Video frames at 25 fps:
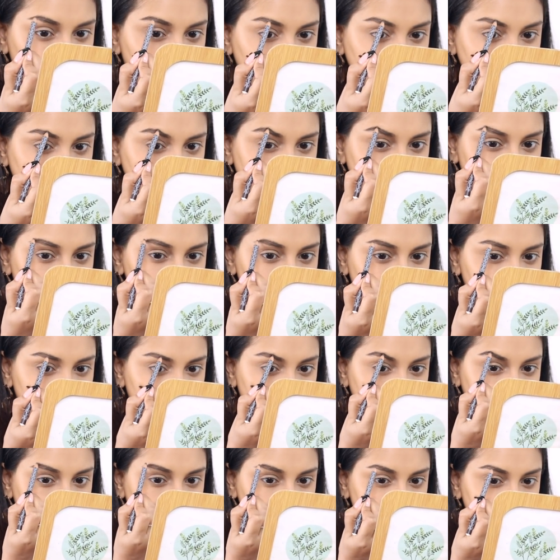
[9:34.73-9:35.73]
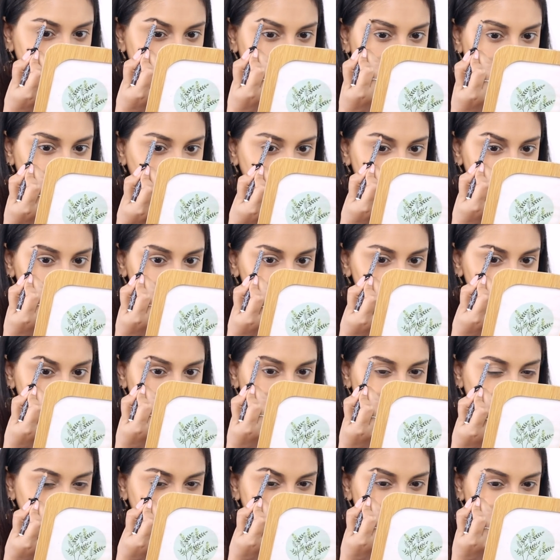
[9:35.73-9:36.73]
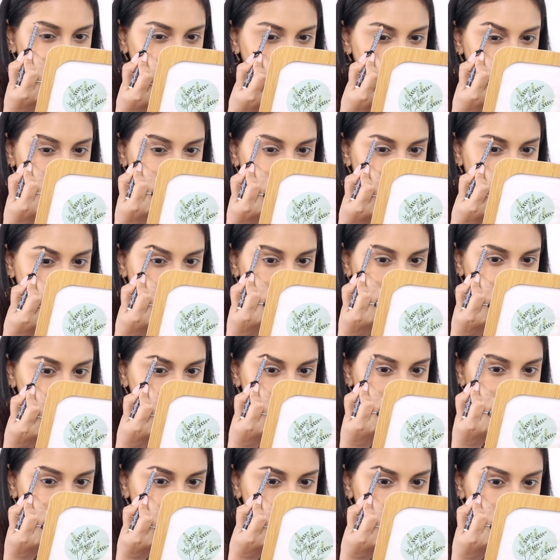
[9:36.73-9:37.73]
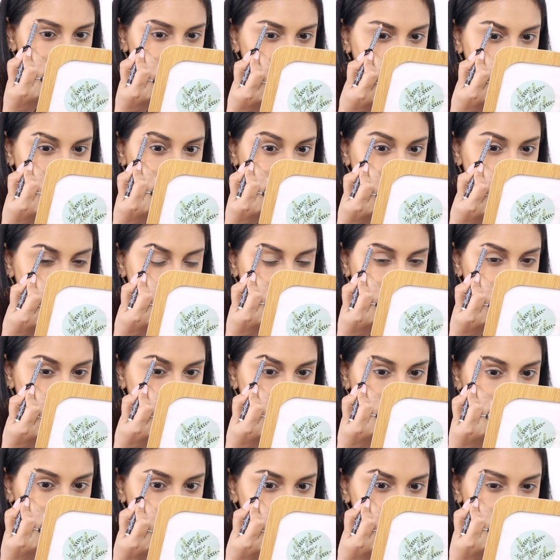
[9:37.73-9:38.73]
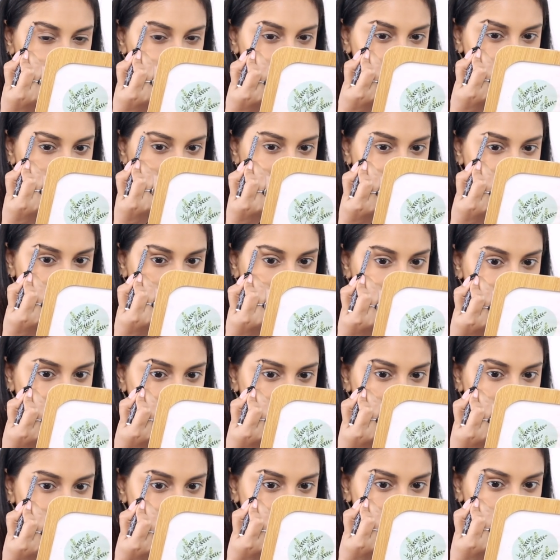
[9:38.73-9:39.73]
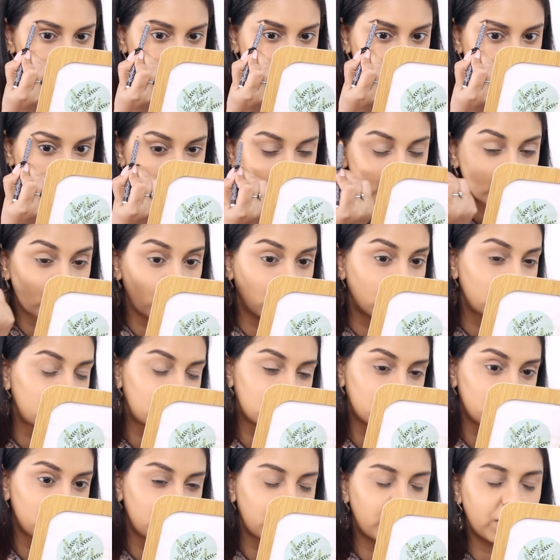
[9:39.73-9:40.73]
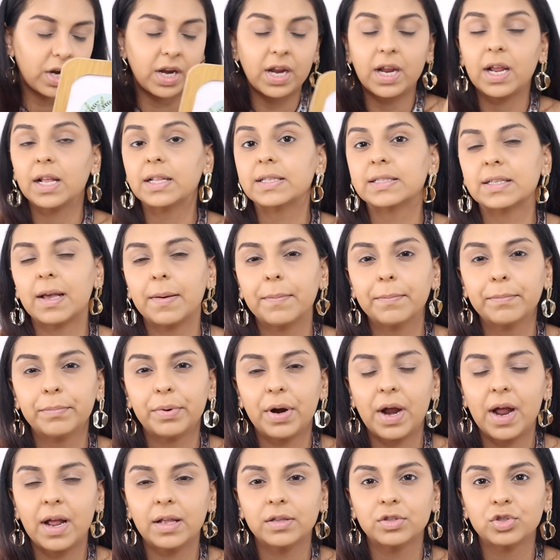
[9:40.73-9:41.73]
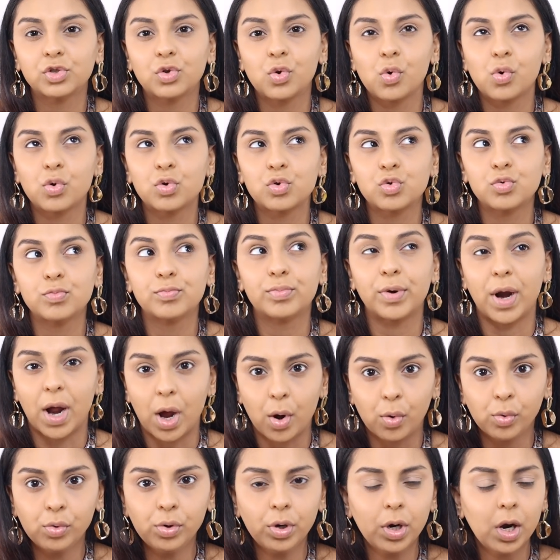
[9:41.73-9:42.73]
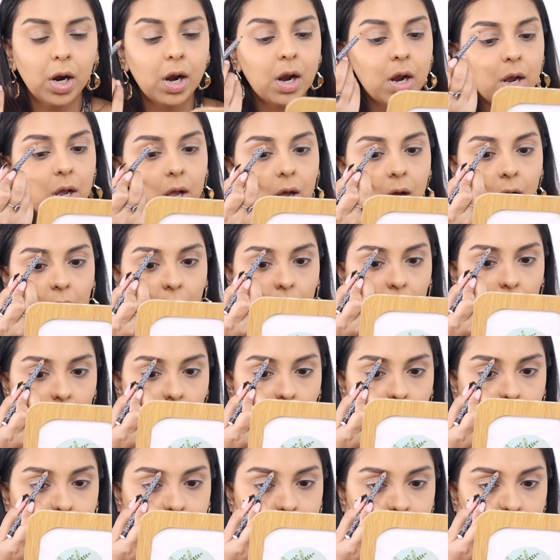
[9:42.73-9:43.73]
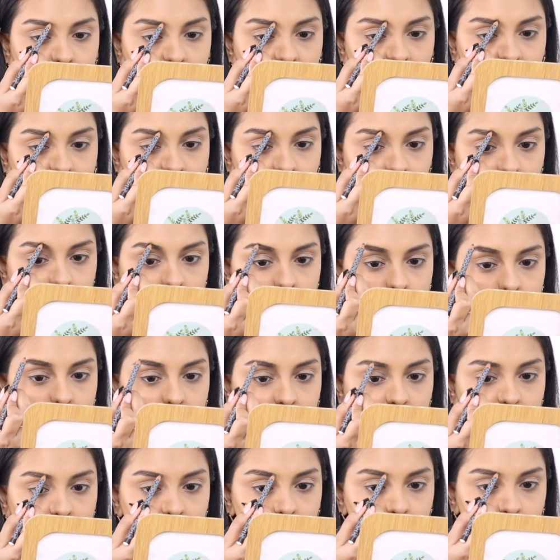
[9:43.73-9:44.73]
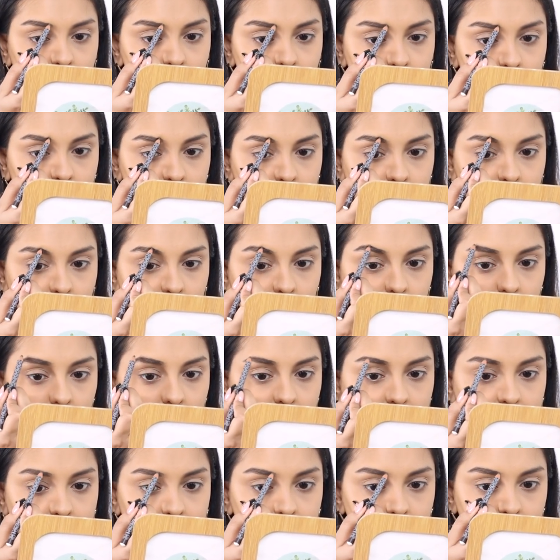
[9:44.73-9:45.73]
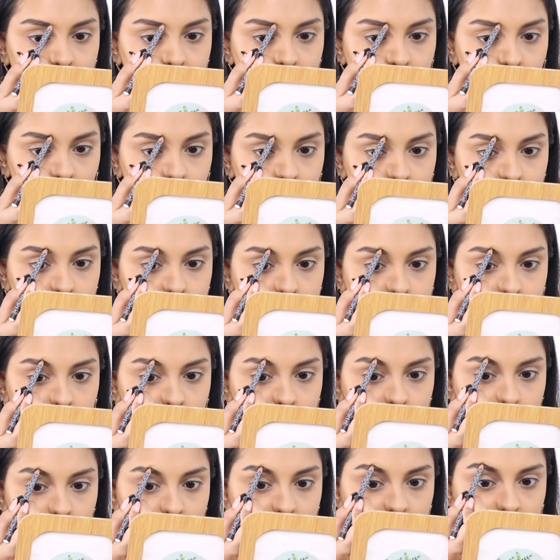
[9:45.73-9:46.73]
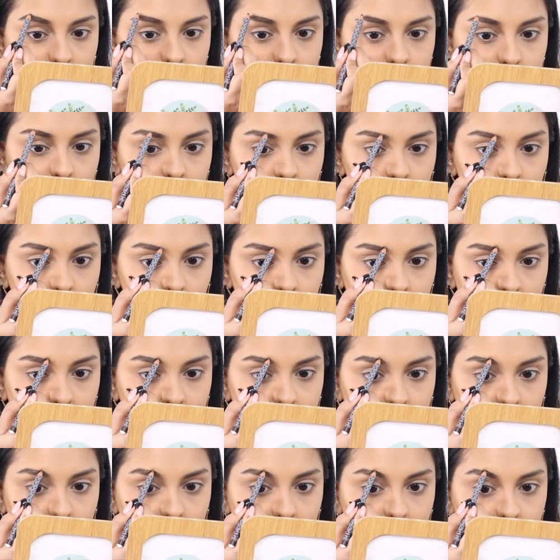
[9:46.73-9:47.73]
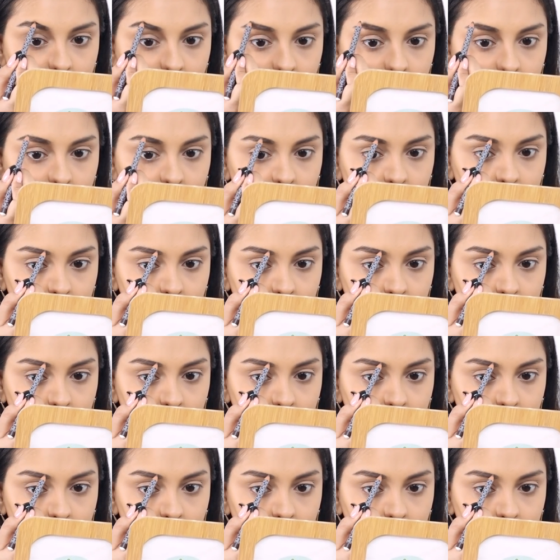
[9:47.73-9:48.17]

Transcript: Also, major props for getting the shades for the brows really well too, because I feel like some brands go too gray and some brands go too brown. So they've done a really good, like they've got a good situation at hand.